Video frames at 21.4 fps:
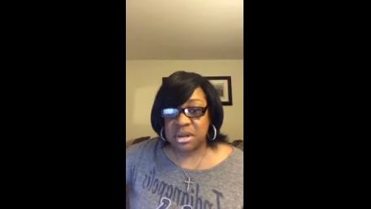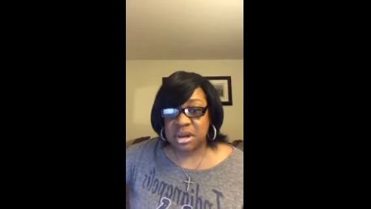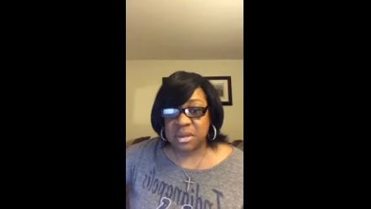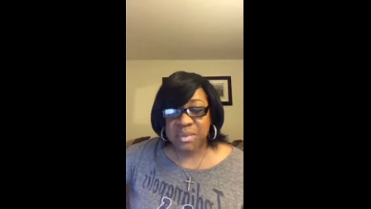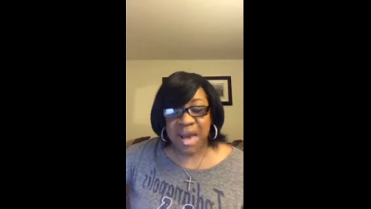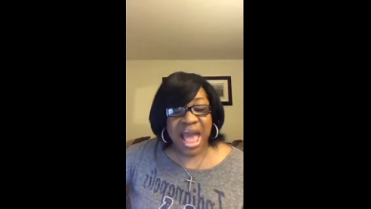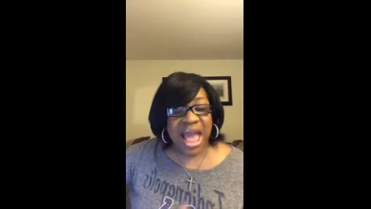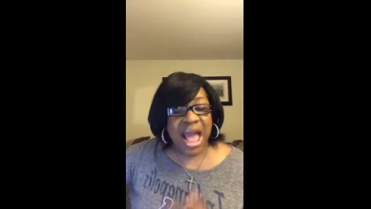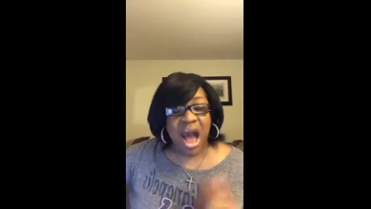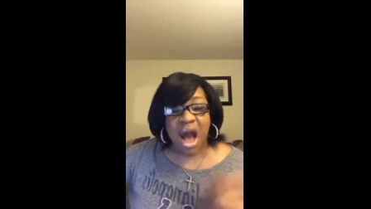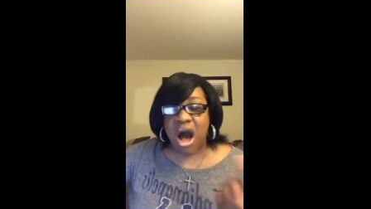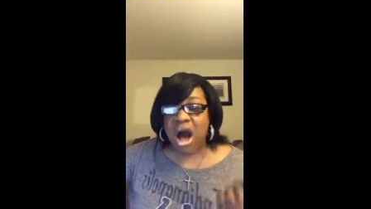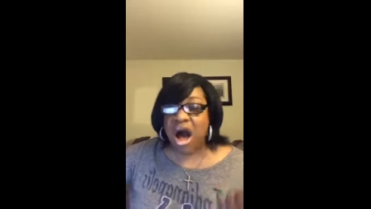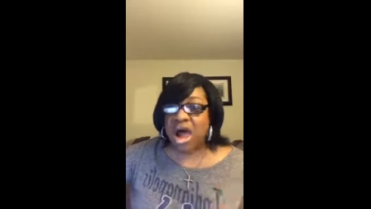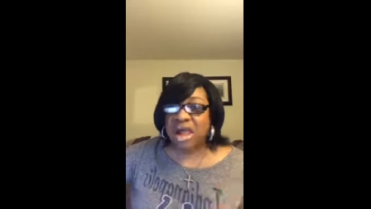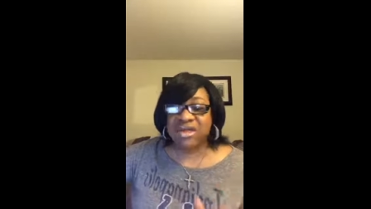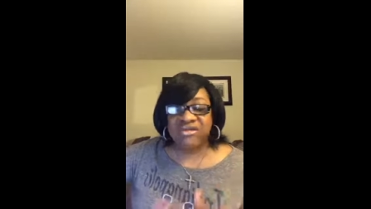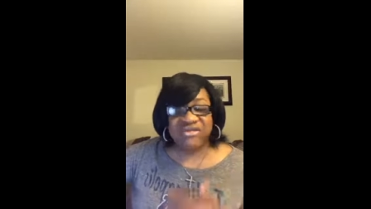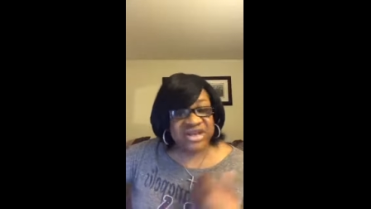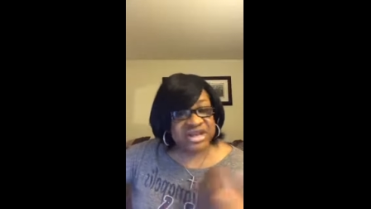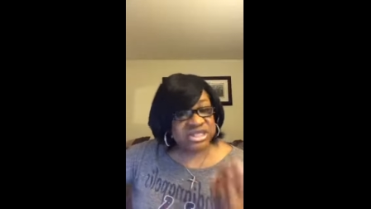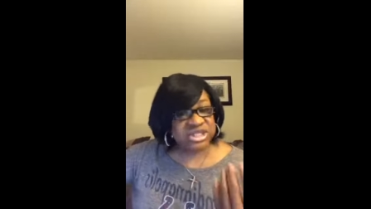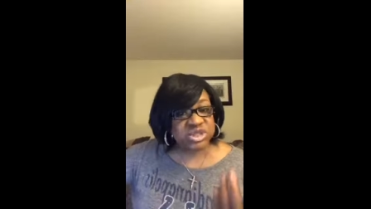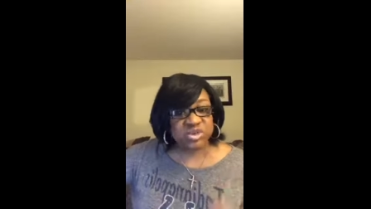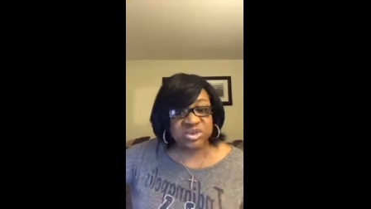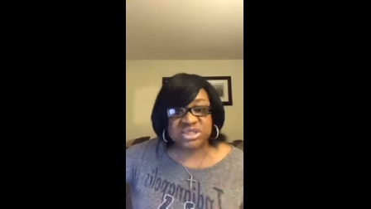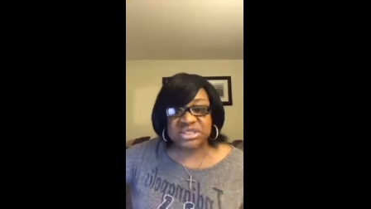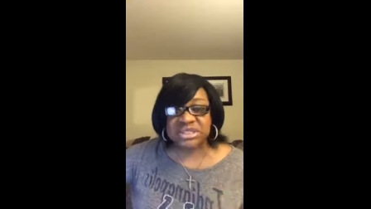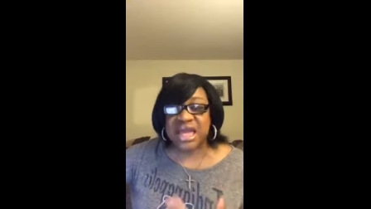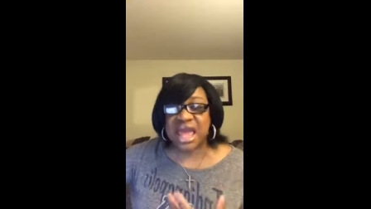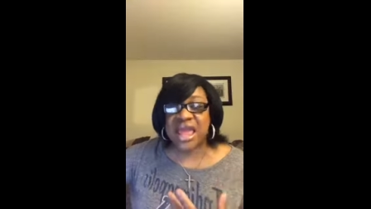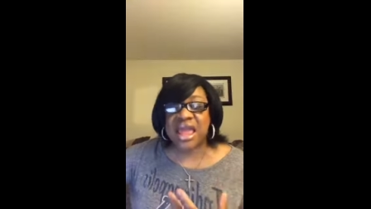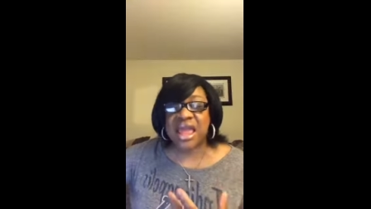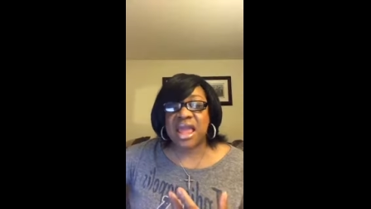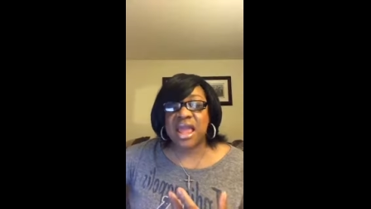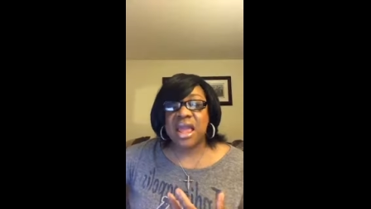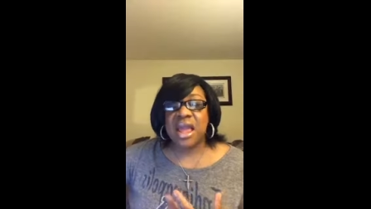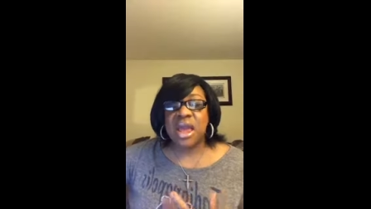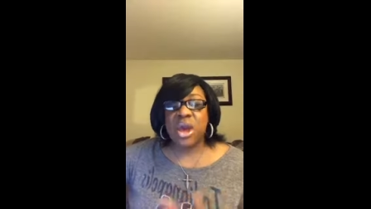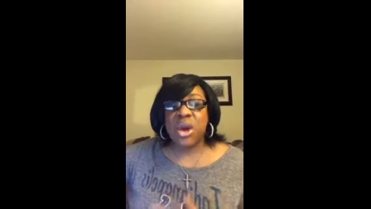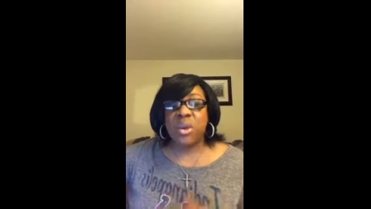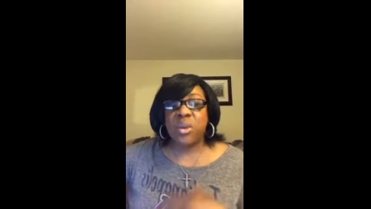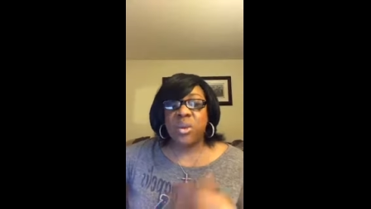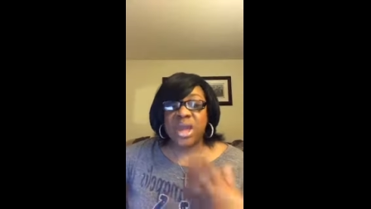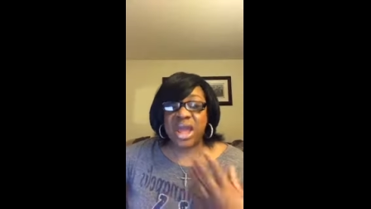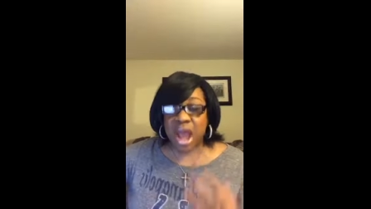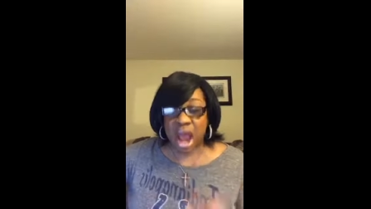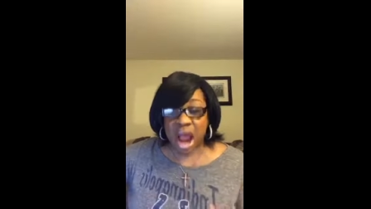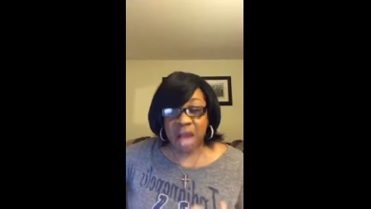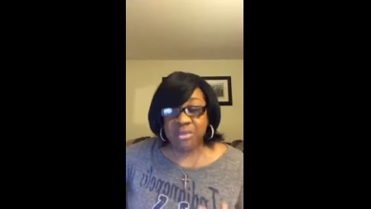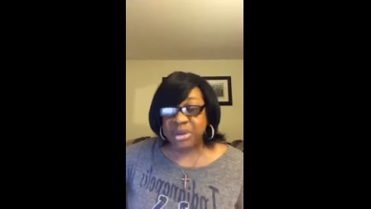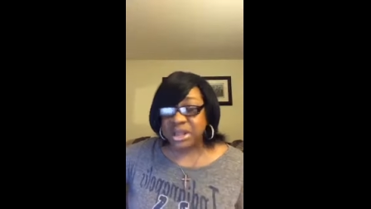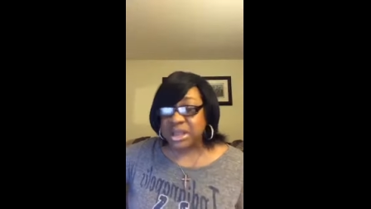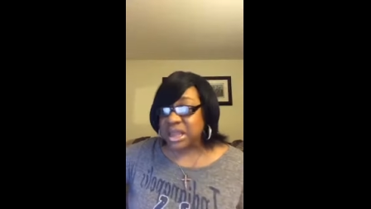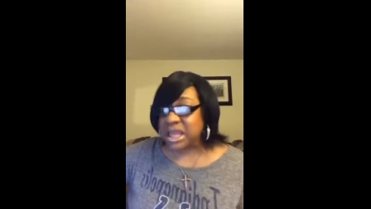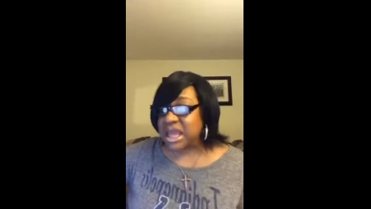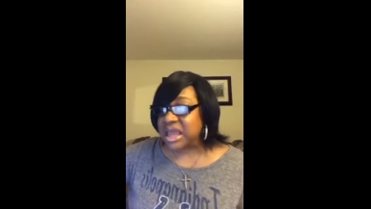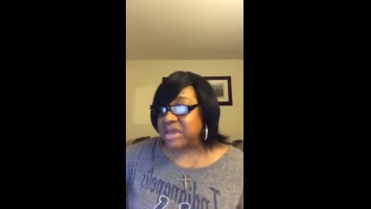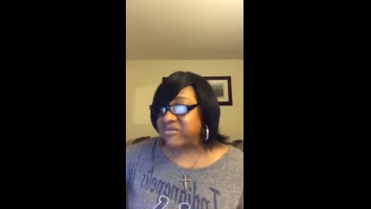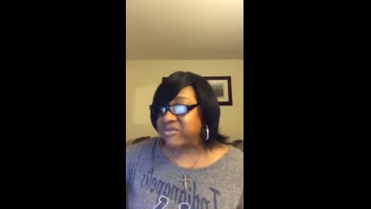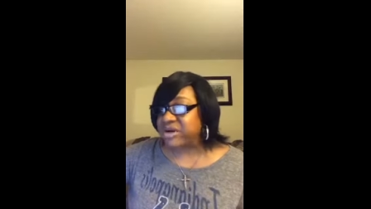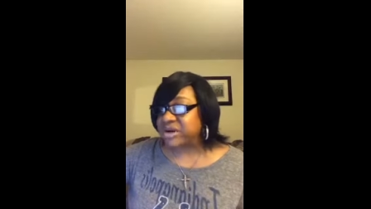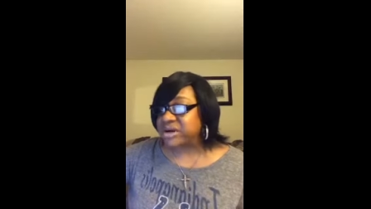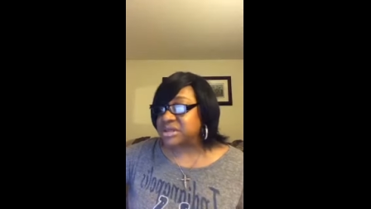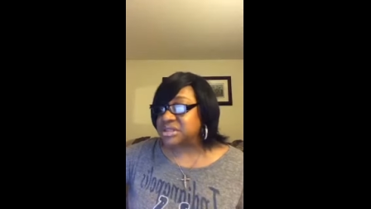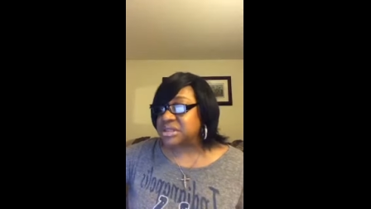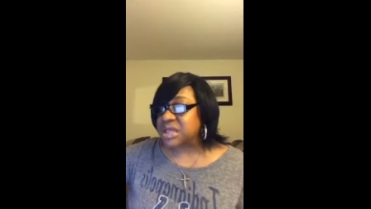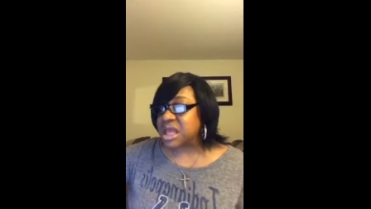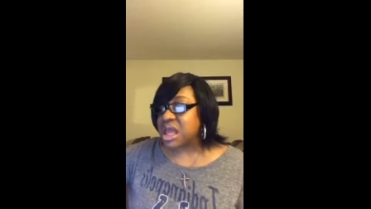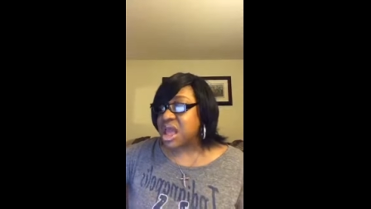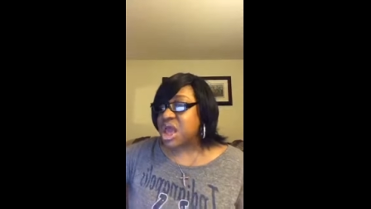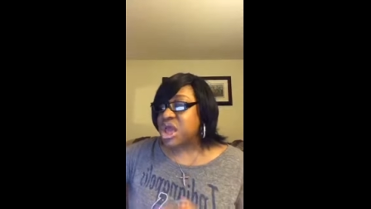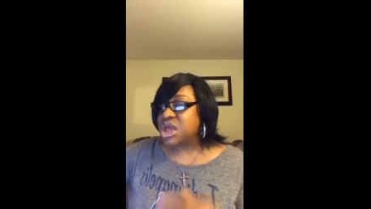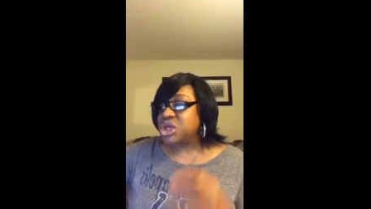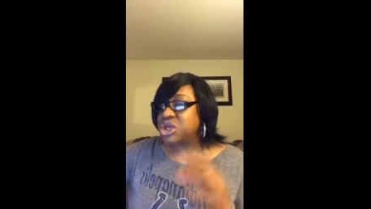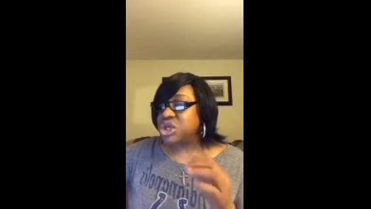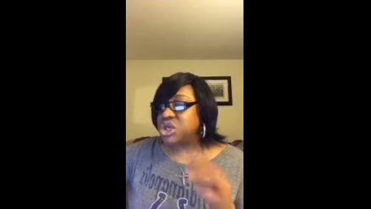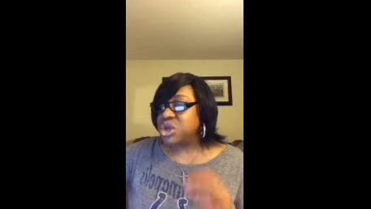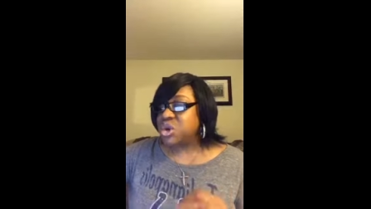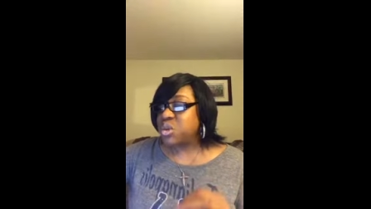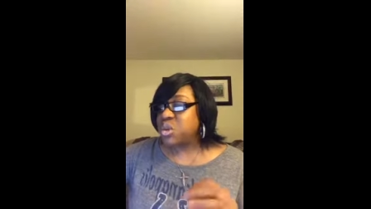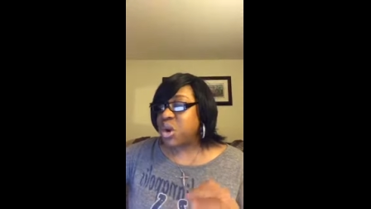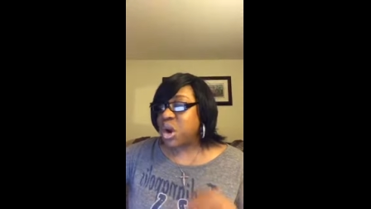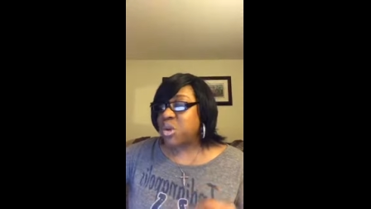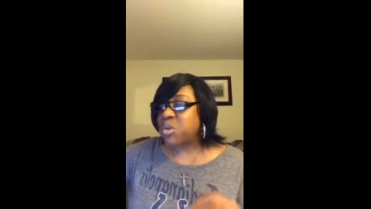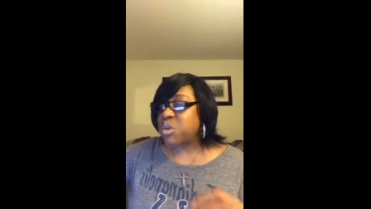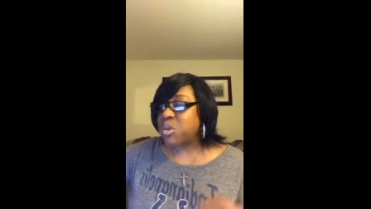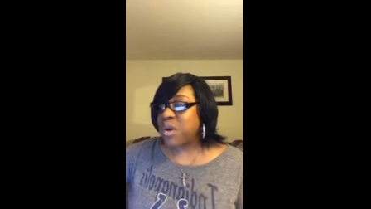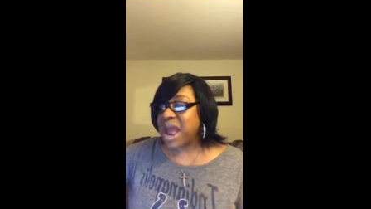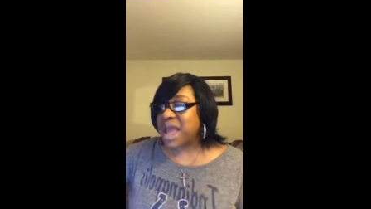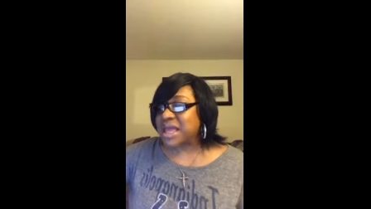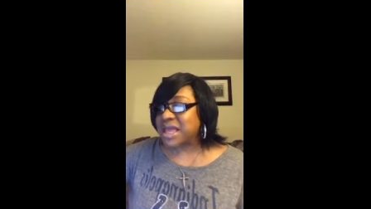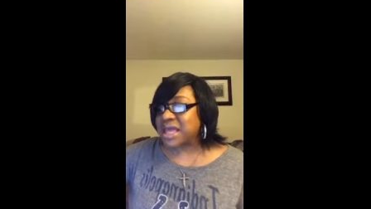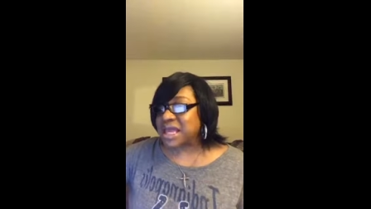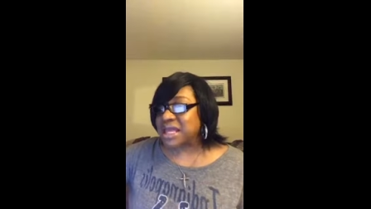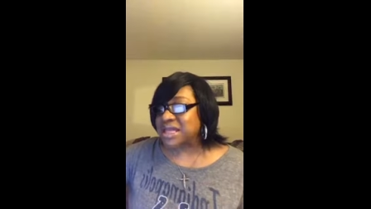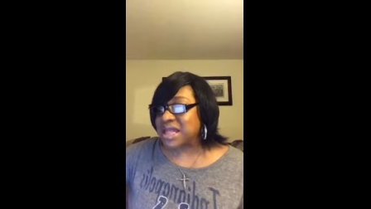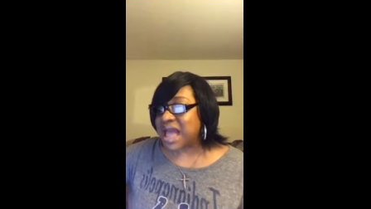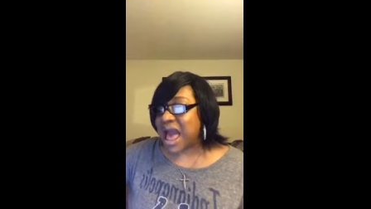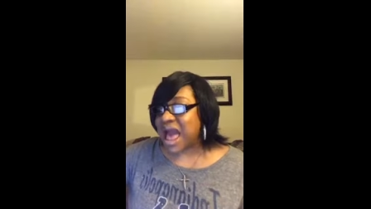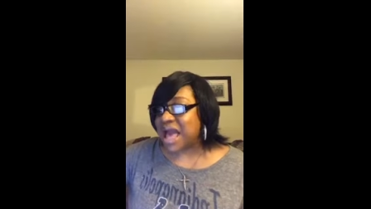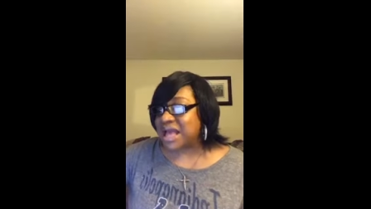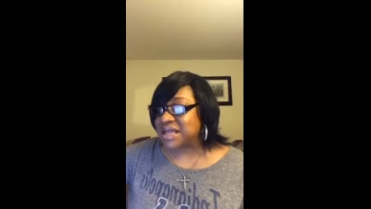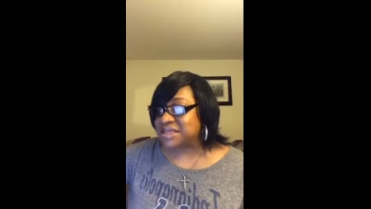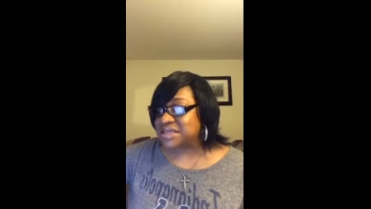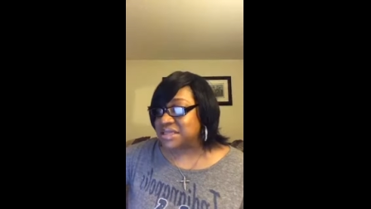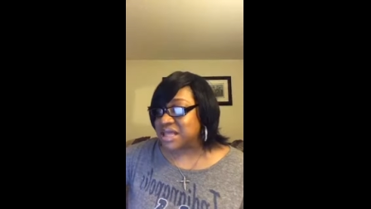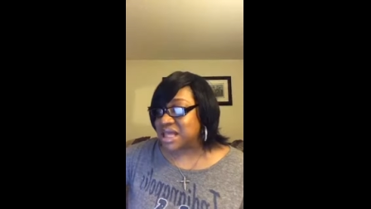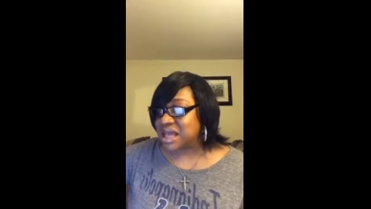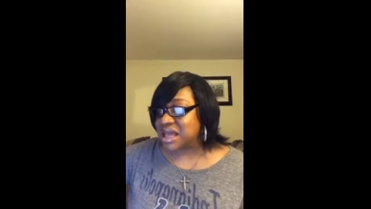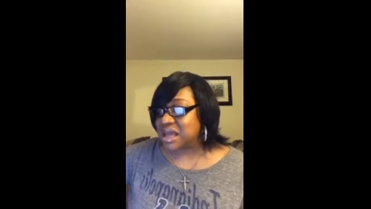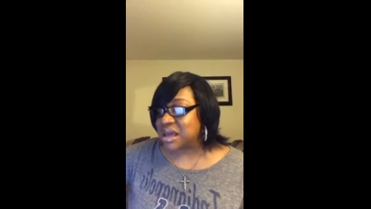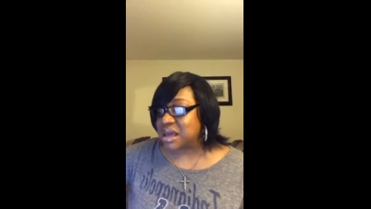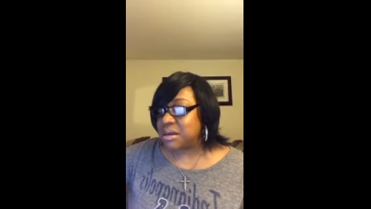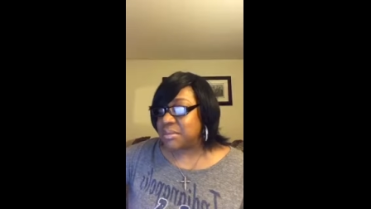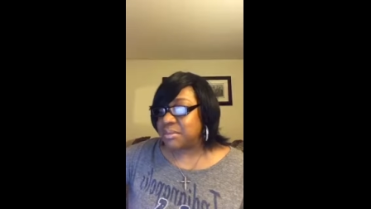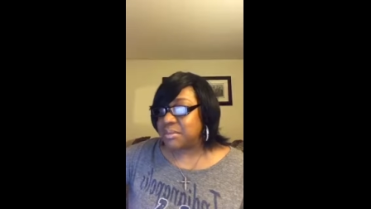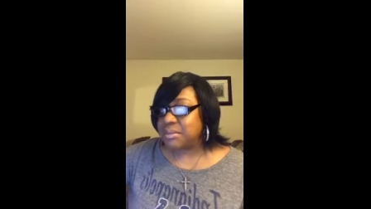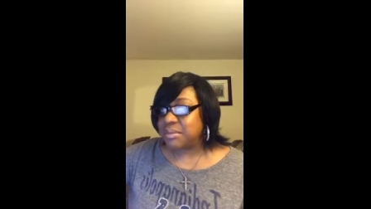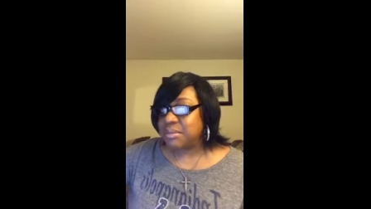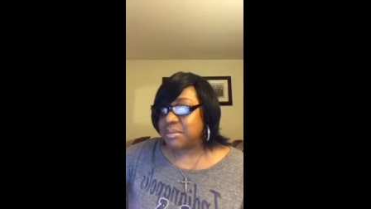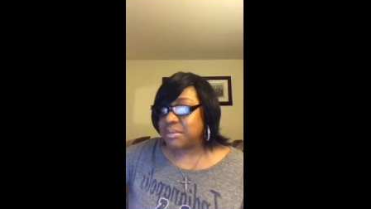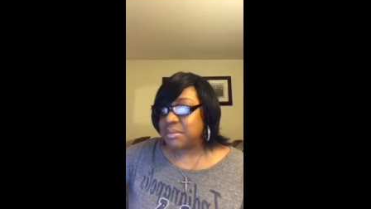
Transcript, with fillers: by all of us who say we are believers, you will recognize them